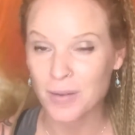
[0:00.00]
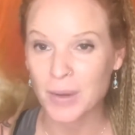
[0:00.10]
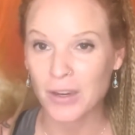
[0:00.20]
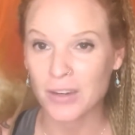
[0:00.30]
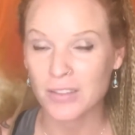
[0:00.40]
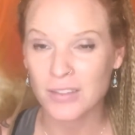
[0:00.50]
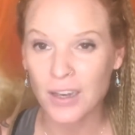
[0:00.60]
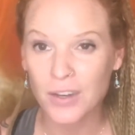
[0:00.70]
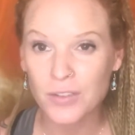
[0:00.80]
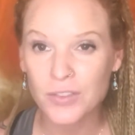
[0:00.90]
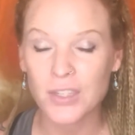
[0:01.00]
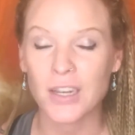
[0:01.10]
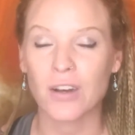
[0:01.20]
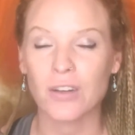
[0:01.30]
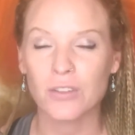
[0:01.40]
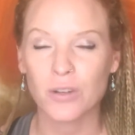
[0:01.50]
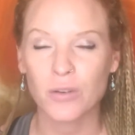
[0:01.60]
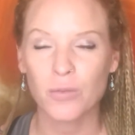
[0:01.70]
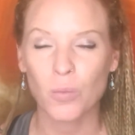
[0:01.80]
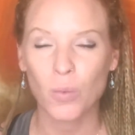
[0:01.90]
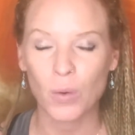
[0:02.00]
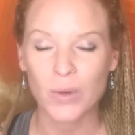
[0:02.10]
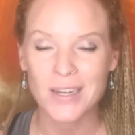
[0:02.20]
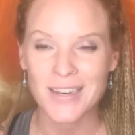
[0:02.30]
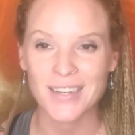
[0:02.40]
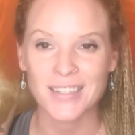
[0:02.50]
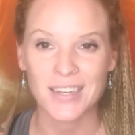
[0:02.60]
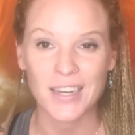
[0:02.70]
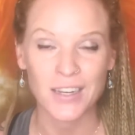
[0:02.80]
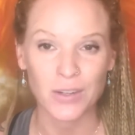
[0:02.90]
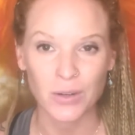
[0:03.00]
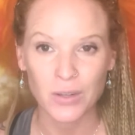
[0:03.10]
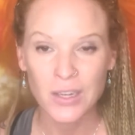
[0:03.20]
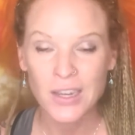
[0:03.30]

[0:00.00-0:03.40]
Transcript: about ourselves and also what we need to heal.